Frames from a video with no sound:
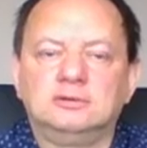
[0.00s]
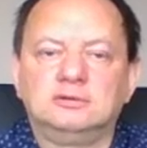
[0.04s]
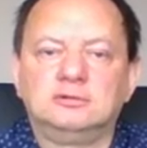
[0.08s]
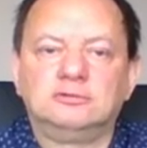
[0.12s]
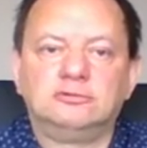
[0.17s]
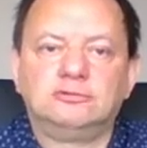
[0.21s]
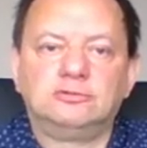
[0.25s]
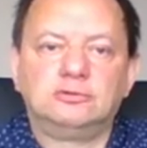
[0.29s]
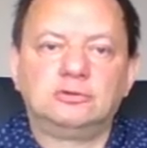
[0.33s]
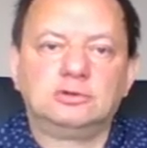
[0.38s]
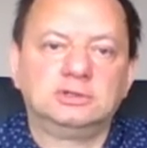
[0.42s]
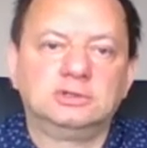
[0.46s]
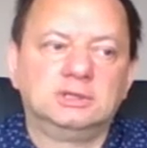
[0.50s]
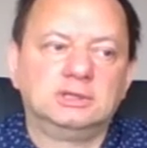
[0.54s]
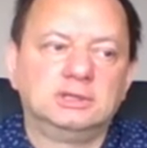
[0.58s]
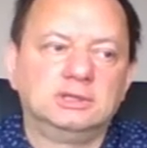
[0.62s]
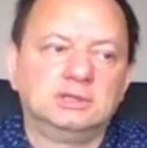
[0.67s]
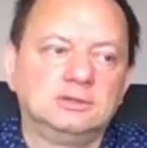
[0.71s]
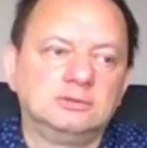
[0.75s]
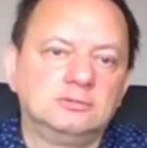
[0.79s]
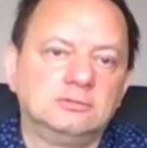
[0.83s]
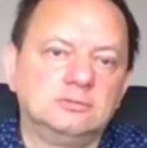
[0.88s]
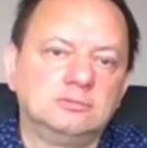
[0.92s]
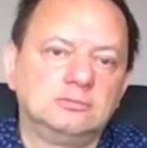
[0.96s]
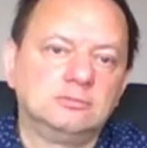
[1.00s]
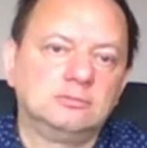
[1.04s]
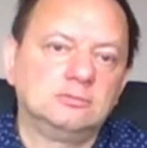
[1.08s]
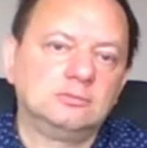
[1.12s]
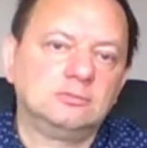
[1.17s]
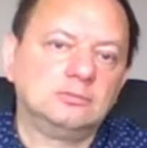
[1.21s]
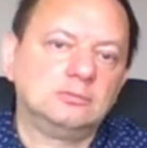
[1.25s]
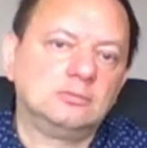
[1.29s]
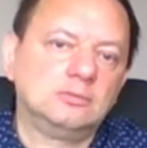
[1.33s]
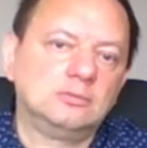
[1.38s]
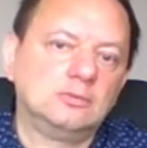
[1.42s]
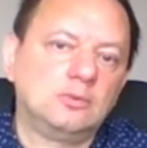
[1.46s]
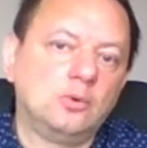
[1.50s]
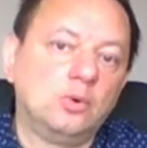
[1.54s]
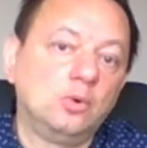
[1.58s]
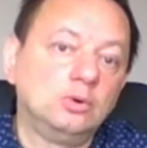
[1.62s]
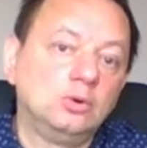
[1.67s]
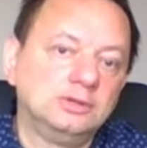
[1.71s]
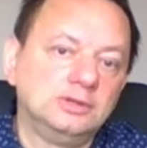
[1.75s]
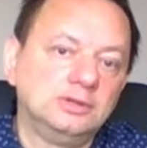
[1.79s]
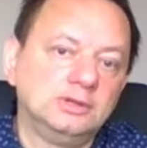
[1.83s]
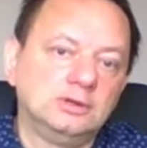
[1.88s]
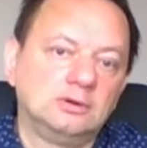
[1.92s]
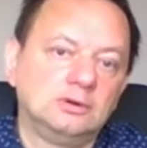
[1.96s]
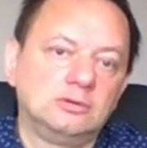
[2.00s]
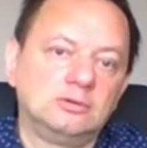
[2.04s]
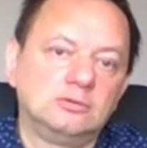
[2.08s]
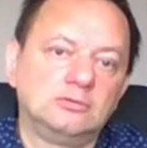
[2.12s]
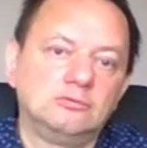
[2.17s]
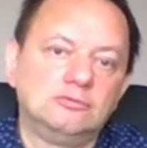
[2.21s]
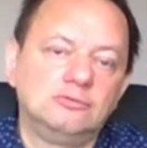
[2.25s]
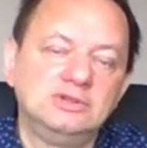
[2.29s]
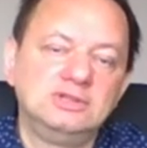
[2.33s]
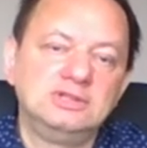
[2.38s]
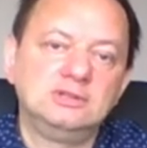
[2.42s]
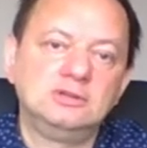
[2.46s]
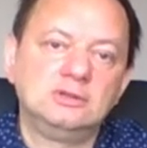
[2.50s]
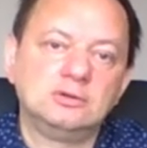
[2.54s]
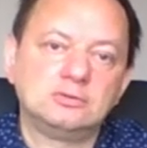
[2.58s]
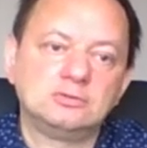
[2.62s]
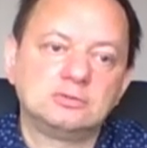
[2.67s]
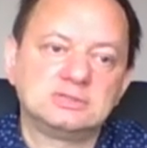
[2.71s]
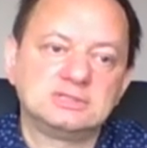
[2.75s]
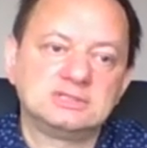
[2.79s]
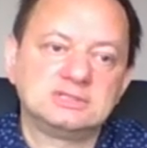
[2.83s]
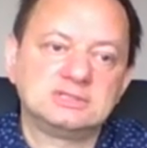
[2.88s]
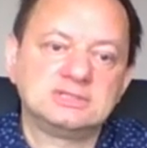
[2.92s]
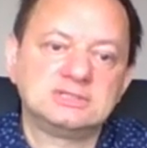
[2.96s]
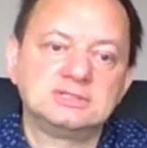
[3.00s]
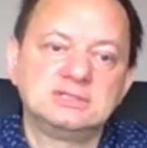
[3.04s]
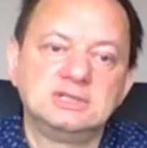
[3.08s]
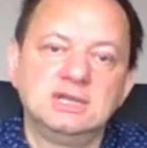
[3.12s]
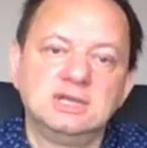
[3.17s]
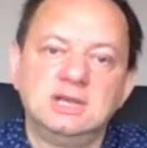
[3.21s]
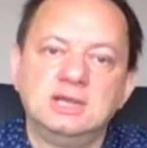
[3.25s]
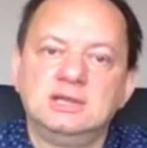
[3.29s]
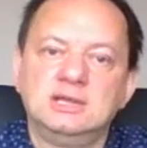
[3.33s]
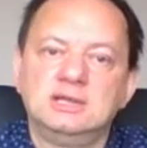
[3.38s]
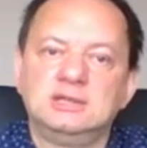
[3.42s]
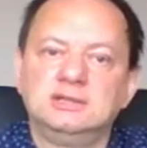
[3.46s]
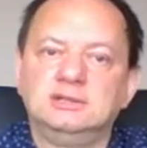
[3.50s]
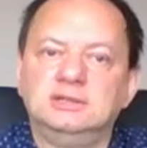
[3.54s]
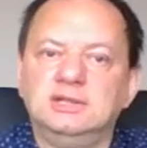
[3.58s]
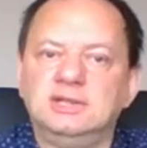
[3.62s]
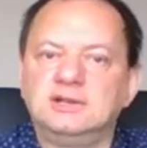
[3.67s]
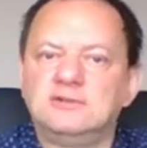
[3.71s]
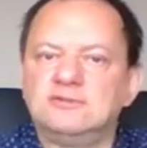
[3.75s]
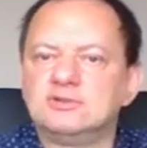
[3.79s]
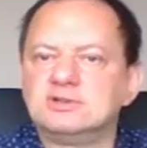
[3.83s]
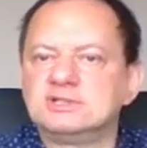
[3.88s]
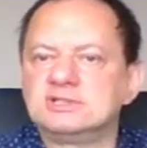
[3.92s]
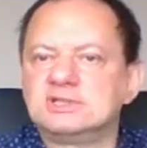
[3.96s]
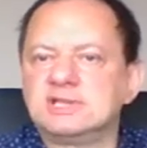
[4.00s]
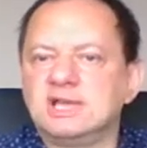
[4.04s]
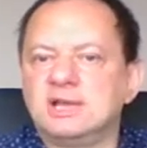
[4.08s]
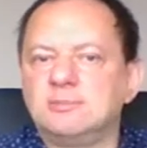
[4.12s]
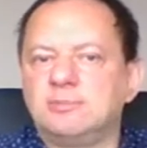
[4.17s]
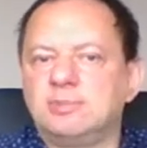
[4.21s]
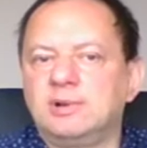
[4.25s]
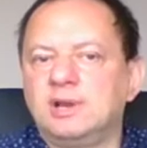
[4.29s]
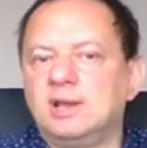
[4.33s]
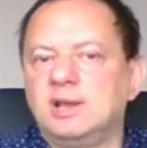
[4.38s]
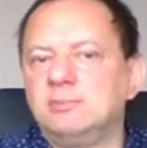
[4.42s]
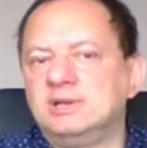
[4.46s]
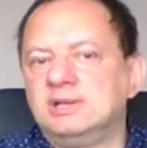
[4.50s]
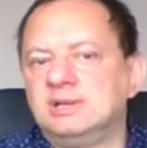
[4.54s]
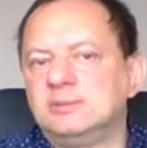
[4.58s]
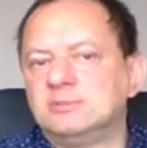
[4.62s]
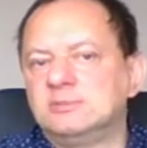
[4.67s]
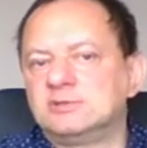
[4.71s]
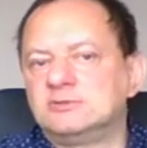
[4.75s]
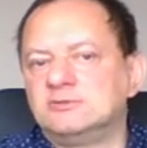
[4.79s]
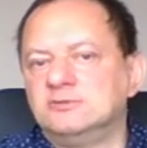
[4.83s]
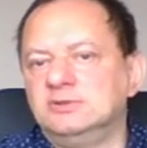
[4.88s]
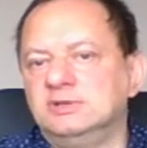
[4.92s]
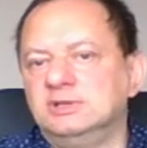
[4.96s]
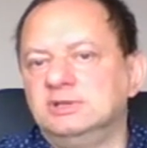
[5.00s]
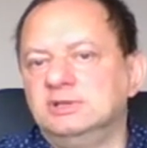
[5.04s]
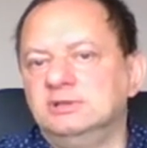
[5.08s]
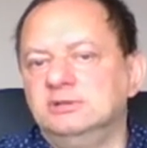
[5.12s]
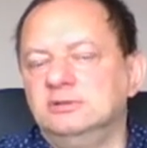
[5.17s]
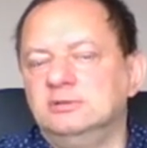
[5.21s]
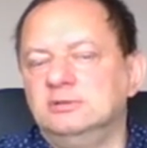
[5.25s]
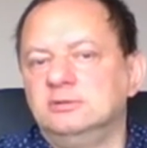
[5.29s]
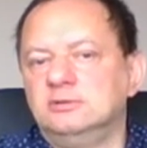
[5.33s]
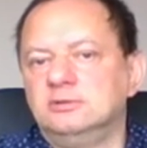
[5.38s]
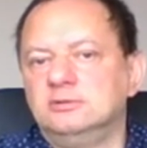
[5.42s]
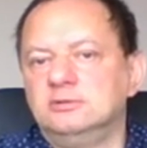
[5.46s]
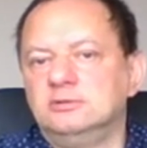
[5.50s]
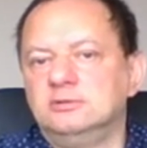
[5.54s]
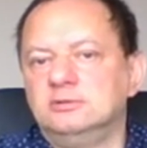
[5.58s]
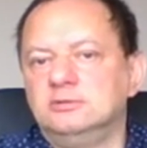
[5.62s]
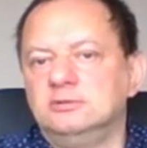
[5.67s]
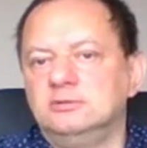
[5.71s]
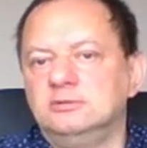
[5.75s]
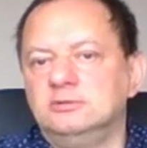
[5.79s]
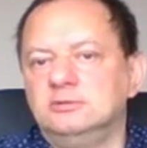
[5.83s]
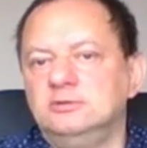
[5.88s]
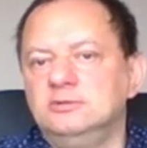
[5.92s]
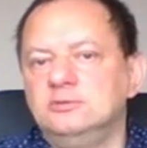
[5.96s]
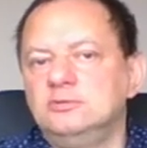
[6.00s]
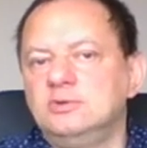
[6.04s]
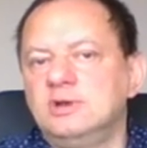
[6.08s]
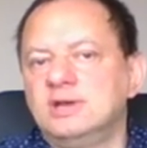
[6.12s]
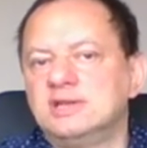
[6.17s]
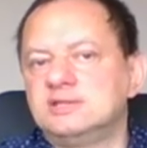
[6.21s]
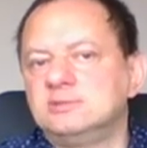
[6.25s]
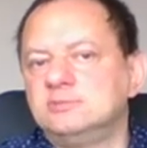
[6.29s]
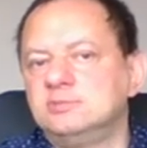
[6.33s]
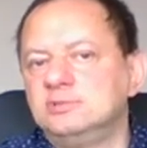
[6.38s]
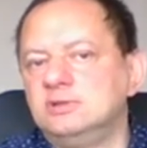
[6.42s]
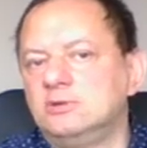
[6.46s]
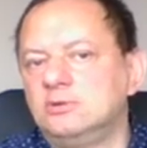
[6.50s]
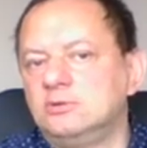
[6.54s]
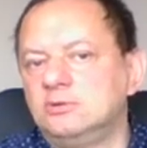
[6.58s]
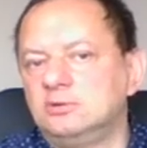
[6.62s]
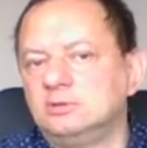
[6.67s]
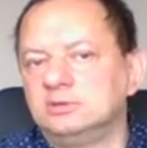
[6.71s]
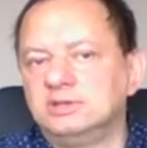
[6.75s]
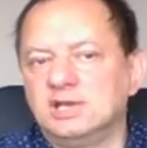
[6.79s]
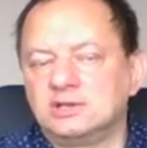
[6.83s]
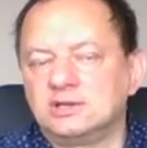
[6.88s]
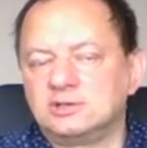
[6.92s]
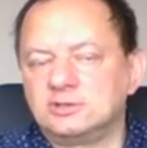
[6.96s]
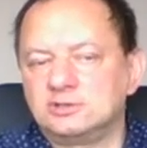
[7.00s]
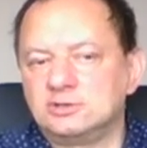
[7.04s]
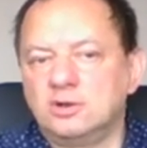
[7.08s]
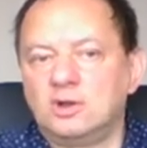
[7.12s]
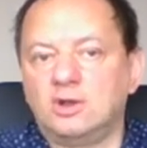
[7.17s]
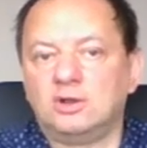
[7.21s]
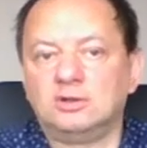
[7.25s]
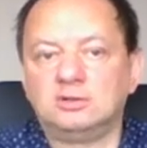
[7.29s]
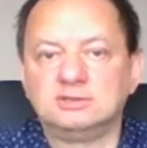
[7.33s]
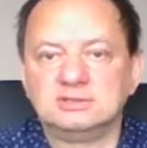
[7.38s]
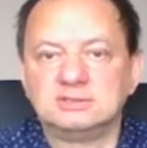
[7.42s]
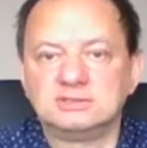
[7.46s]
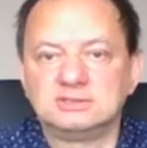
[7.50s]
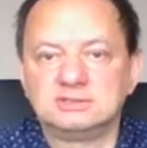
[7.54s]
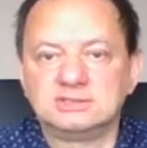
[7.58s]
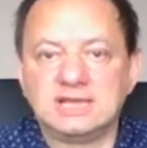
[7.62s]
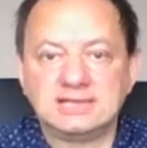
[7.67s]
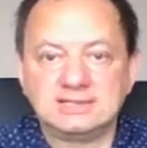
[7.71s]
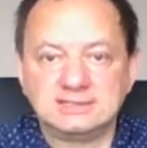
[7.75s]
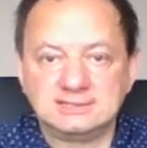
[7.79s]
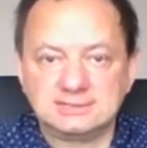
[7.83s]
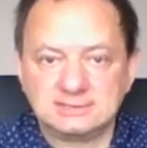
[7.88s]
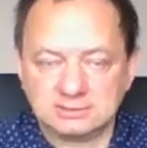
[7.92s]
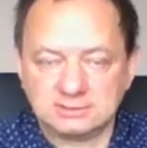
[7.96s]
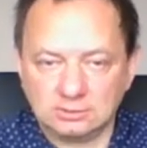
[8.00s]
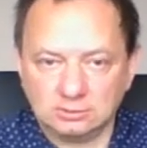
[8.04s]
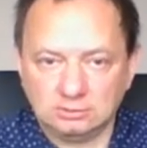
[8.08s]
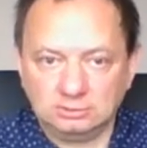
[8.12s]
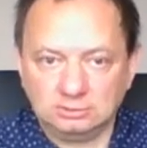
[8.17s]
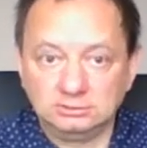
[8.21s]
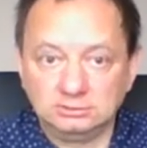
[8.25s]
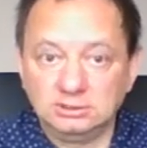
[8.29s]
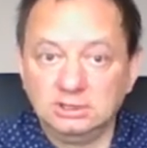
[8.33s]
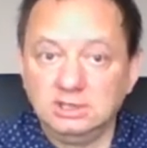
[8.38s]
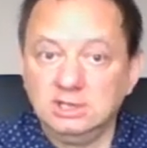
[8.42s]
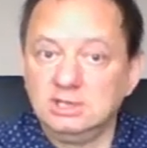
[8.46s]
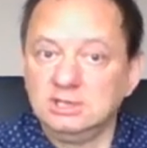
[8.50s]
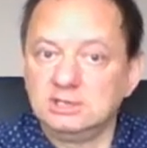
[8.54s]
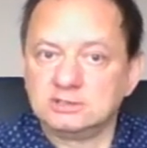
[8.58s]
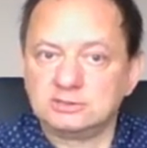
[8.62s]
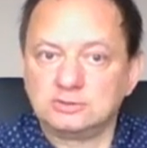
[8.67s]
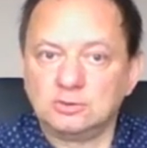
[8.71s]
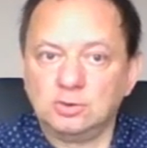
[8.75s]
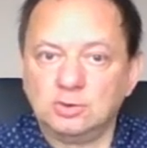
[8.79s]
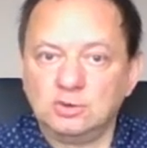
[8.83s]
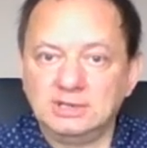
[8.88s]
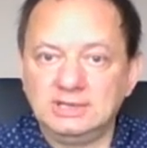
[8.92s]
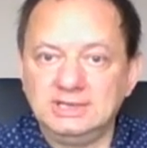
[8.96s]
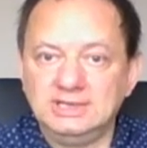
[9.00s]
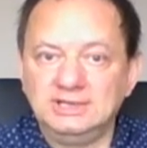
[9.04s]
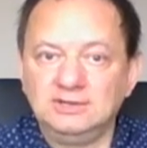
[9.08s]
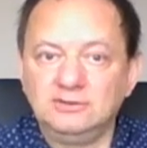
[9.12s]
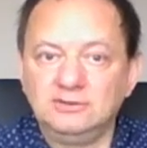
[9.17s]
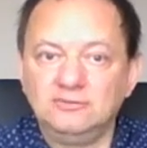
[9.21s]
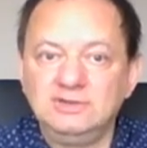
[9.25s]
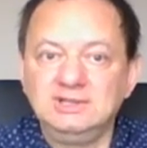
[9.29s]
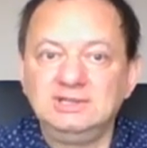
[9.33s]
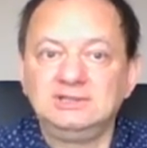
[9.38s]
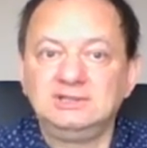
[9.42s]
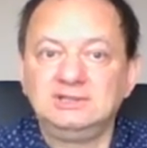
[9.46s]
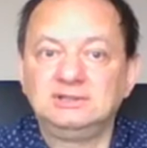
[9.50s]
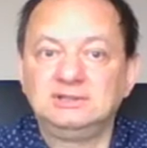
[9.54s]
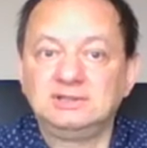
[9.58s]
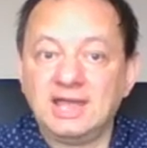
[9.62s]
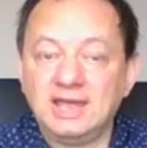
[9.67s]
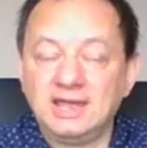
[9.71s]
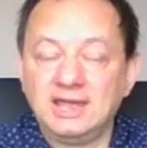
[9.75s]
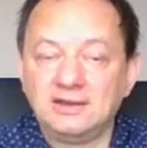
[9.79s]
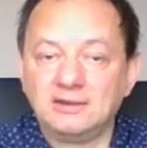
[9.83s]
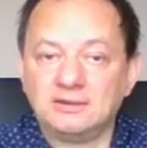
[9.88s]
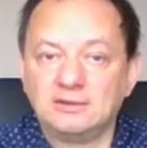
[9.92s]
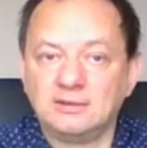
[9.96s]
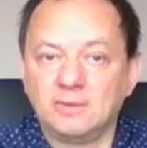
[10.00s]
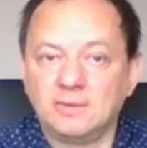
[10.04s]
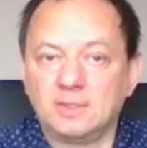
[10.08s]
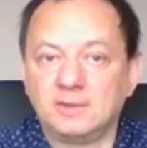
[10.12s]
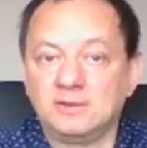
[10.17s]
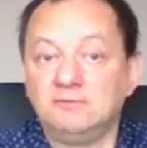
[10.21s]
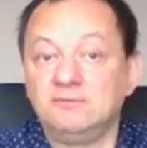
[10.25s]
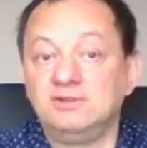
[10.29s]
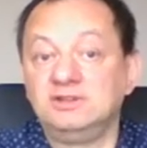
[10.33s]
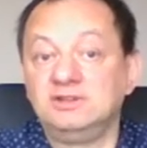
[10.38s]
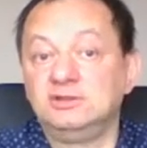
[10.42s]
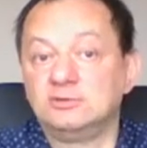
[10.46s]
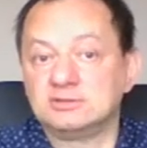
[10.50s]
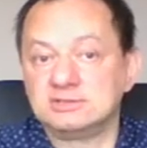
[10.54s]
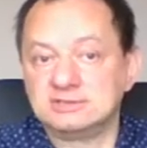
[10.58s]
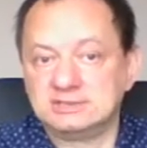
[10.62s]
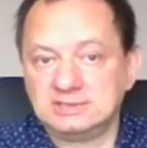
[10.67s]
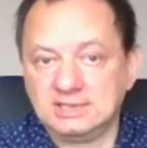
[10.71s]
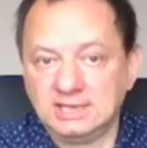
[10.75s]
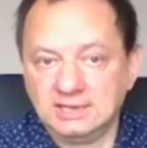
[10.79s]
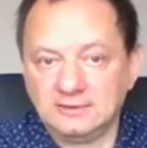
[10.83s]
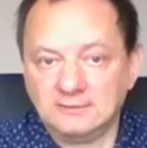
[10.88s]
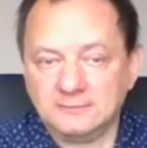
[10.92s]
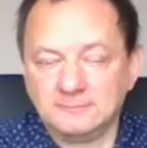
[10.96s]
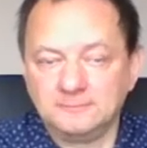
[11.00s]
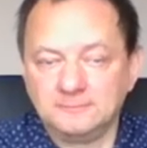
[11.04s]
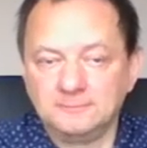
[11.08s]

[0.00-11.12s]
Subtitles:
for the older Windows, there were some problems with USB connections and so on. So in Windows 10,